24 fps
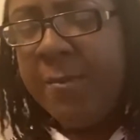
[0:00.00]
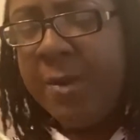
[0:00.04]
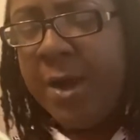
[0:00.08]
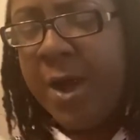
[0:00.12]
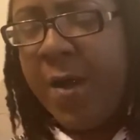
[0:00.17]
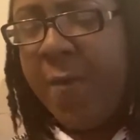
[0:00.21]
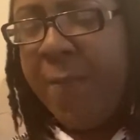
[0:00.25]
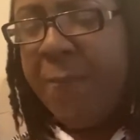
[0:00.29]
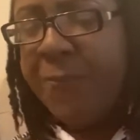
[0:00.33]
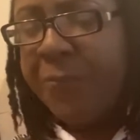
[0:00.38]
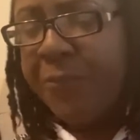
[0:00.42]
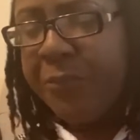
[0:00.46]

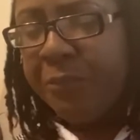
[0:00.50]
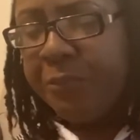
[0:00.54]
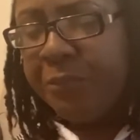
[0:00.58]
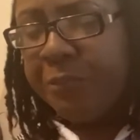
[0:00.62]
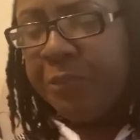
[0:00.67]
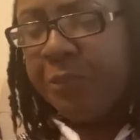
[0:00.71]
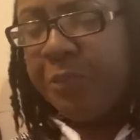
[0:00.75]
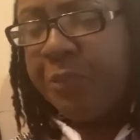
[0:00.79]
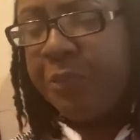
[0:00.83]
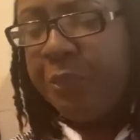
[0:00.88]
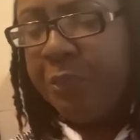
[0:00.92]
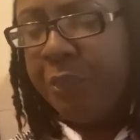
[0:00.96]
But
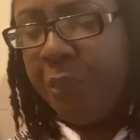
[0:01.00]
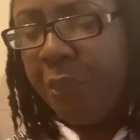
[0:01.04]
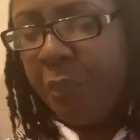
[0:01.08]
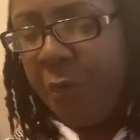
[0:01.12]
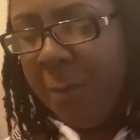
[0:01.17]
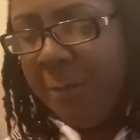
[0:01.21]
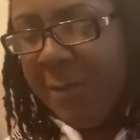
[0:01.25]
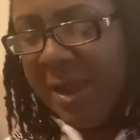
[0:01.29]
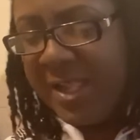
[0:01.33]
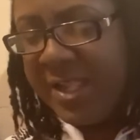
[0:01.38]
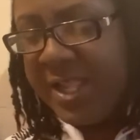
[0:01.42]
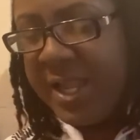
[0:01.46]

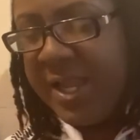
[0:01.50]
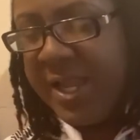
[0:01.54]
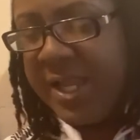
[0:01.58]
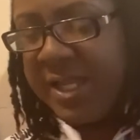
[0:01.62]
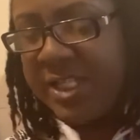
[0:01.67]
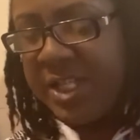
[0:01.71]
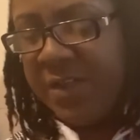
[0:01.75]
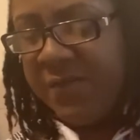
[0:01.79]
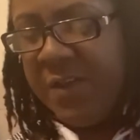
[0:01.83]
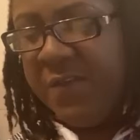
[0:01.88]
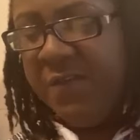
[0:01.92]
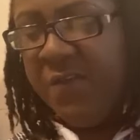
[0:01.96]
my thing
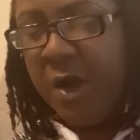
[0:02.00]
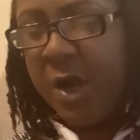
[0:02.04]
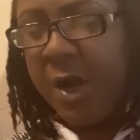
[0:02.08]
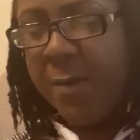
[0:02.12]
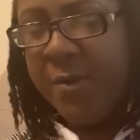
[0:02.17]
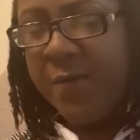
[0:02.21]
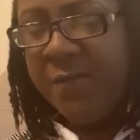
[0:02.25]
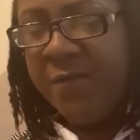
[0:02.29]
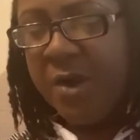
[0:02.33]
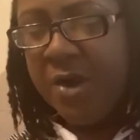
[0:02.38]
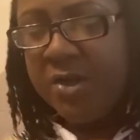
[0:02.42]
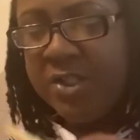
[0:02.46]
is, if he fuck up
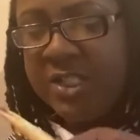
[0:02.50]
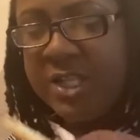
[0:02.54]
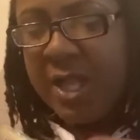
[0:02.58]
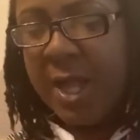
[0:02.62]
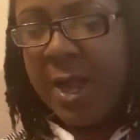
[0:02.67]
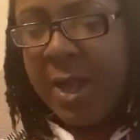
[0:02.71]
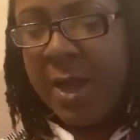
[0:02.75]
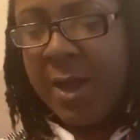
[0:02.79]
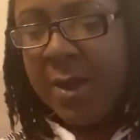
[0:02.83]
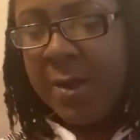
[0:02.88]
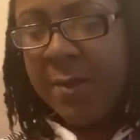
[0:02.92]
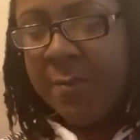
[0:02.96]
the first
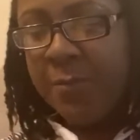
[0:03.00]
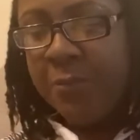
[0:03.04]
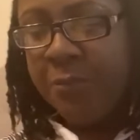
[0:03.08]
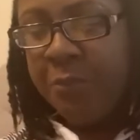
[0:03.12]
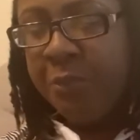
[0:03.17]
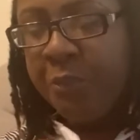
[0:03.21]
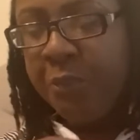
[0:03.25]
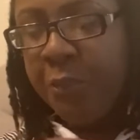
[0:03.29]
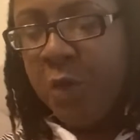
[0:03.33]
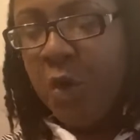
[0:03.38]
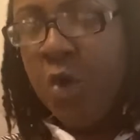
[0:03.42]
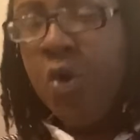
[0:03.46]
time,
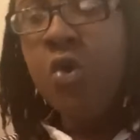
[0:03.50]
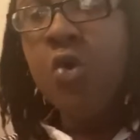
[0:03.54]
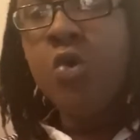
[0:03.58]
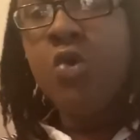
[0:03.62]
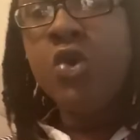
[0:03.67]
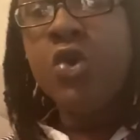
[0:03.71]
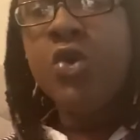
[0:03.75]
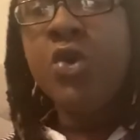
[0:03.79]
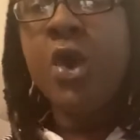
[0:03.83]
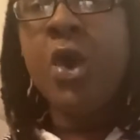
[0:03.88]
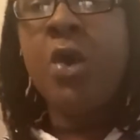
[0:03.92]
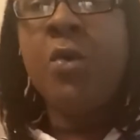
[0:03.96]

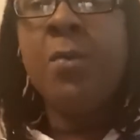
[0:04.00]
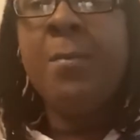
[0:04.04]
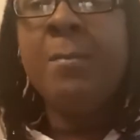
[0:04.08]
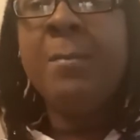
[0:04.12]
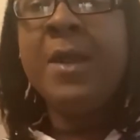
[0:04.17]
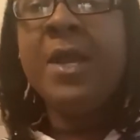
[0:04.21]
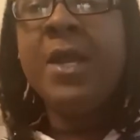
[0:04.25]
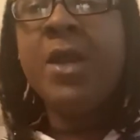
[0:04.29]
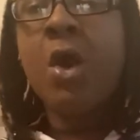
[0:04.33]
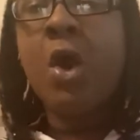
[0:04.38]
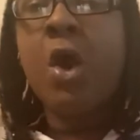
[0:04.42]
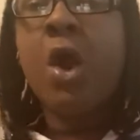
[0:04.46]
cool. You know,
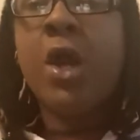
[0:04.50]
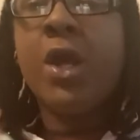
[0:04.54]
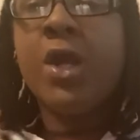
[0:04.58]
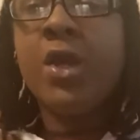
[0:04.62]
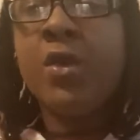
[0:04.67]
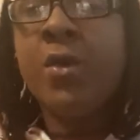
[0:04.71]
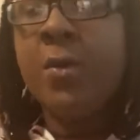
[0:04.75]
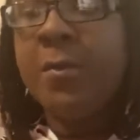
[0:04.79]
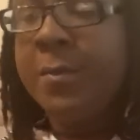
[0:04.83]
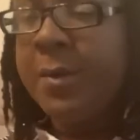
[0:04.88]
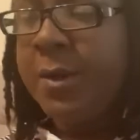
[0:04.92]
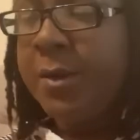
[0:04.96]
men are
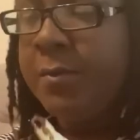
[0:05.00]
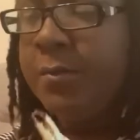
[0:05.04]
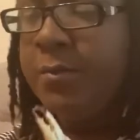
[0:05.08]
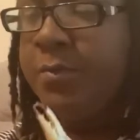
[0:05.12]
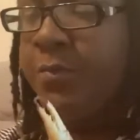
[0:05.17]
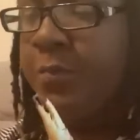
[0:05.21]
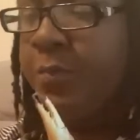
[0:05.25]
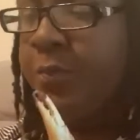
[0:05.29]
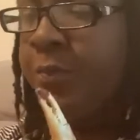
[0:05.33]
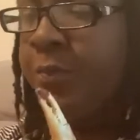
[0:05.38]
human.